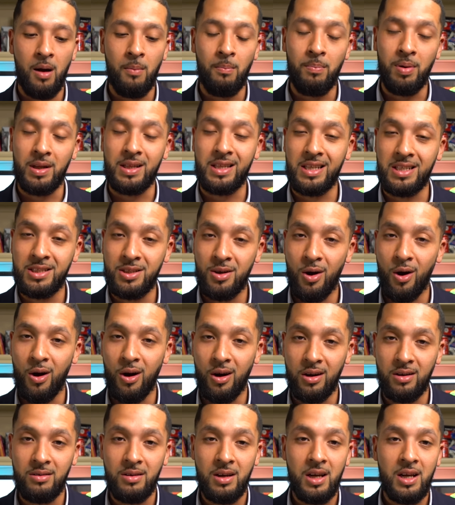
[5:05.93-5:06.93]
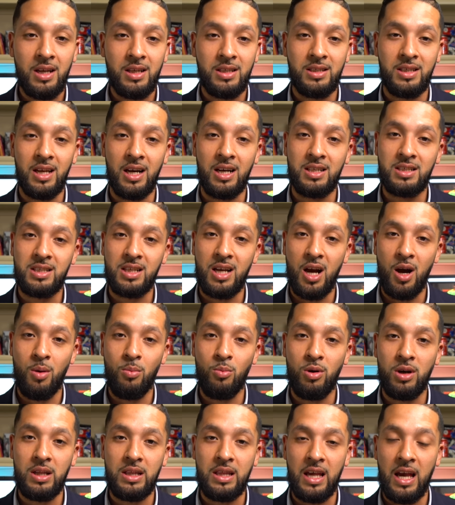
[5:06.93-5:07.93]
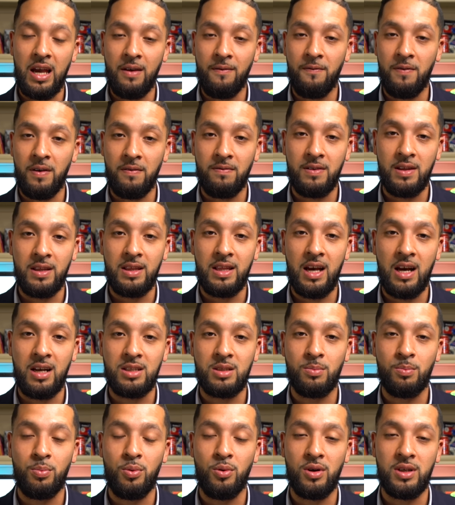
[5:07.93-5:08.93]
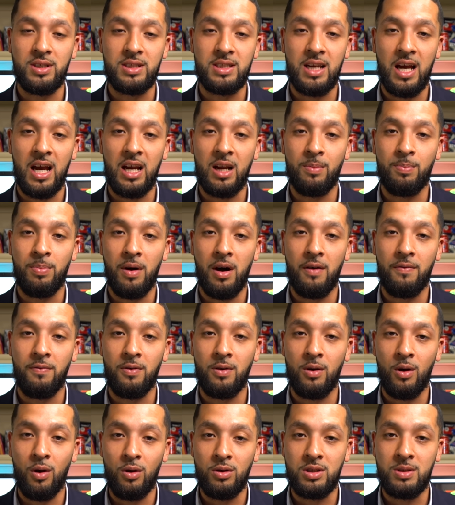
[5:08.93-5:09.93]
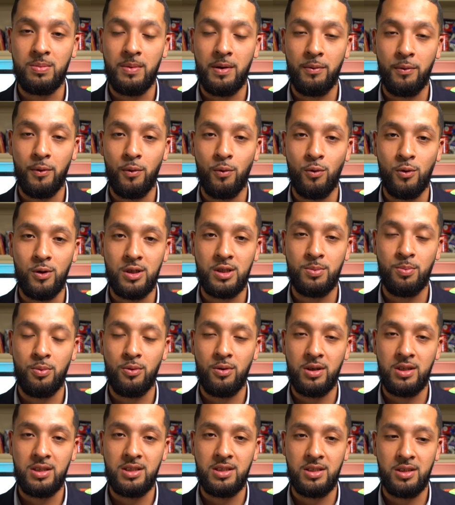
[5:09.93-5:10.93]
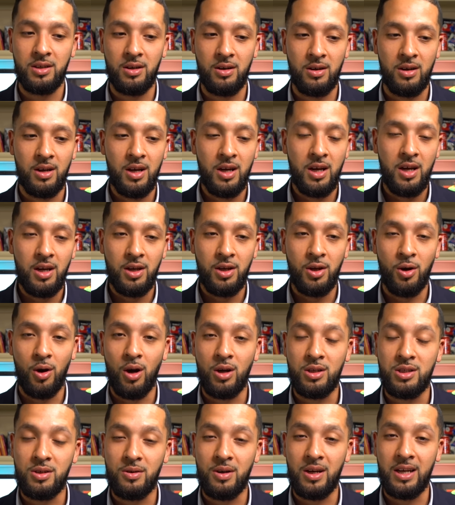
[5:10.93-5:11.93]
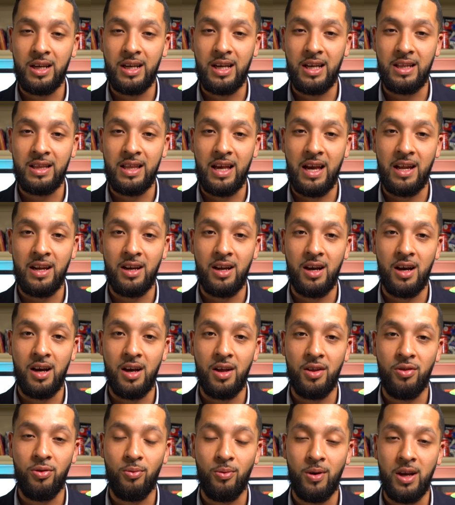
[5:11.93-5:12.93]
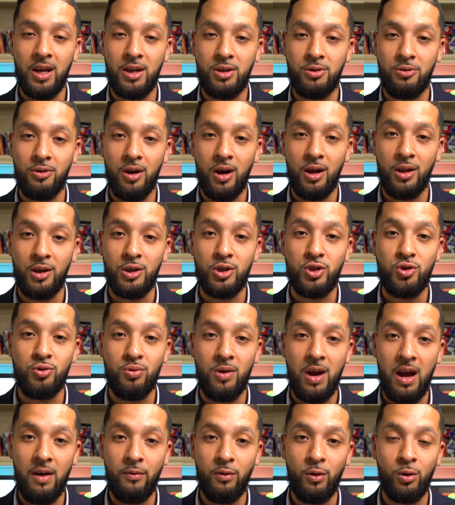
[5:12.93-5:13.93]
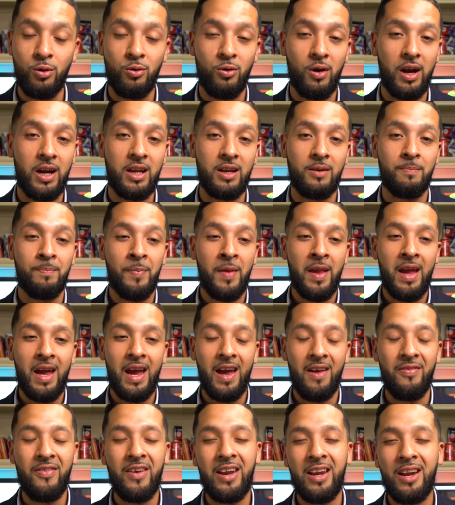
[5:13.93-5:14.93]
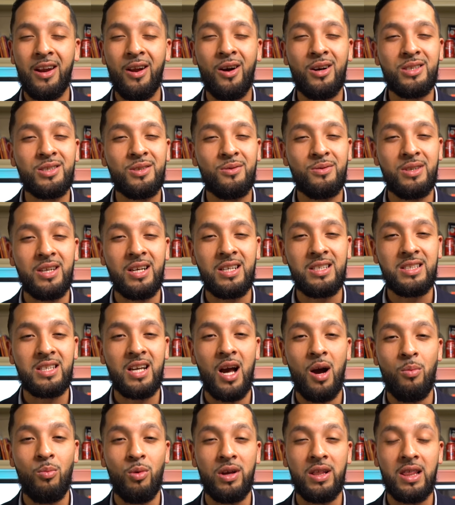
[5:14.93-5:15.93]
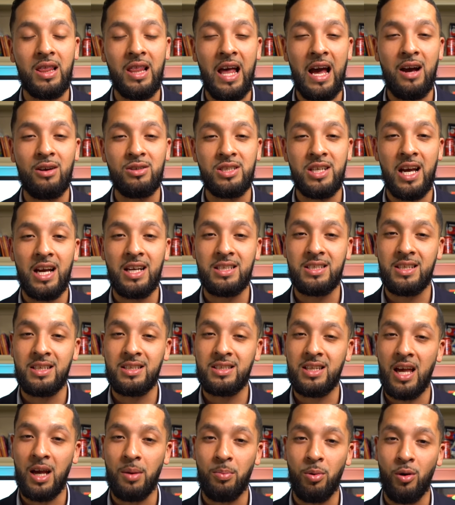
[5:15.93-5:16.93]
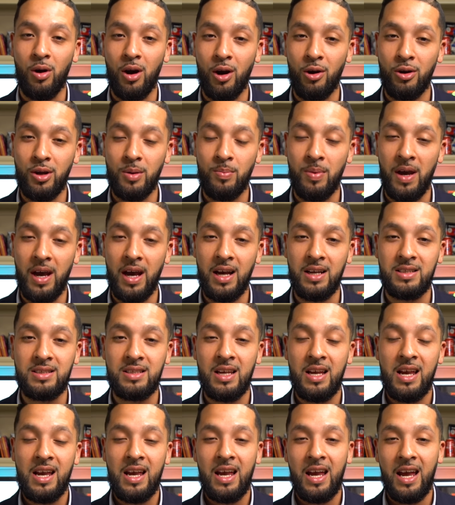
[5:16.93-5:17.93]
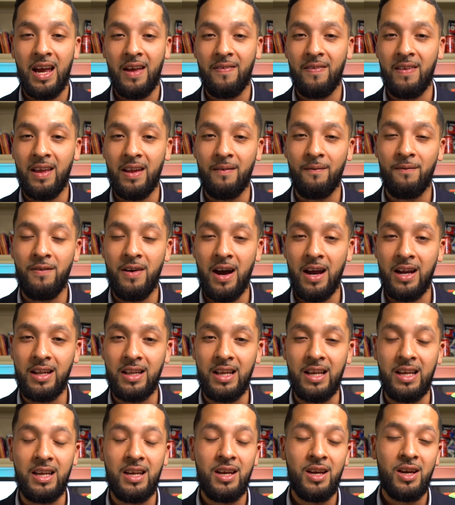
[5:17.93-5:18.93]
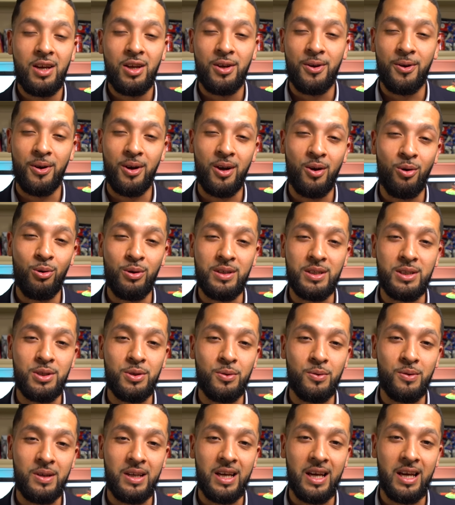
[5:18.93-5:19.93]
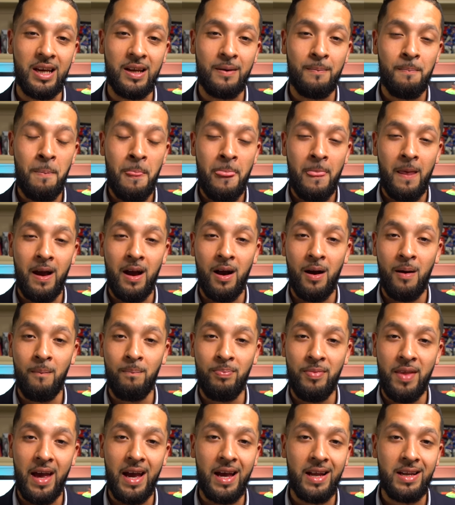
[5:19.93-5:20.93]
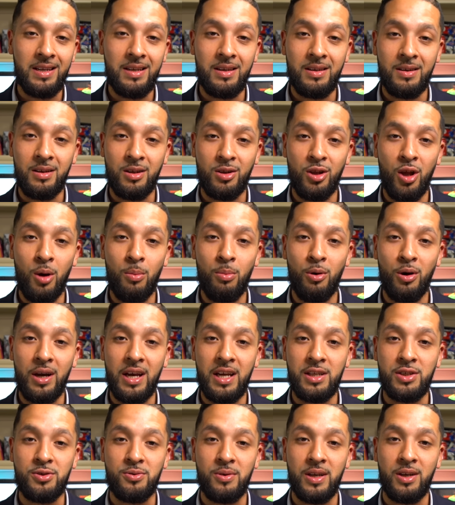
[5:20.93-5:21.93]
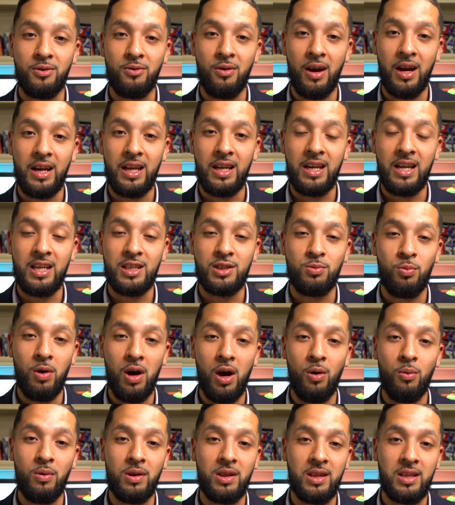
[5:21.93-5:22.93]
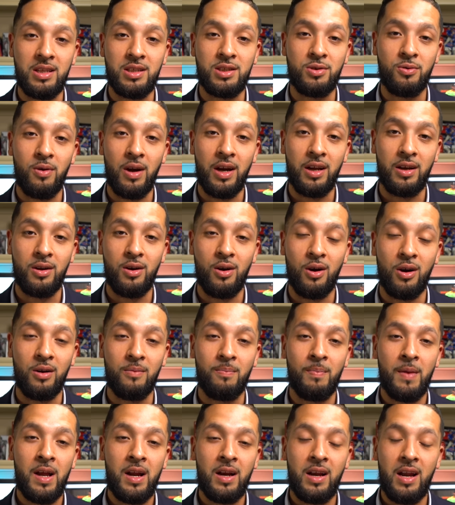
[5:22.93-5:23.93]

But this card does come with a 50,000 point sign-up offer, ultimate rewards points. You're also going to get that $300 travel credit, and then it also does come with lounge access like Priority Pass, and then finally, you're going to get that global entry credit as well with this credit card.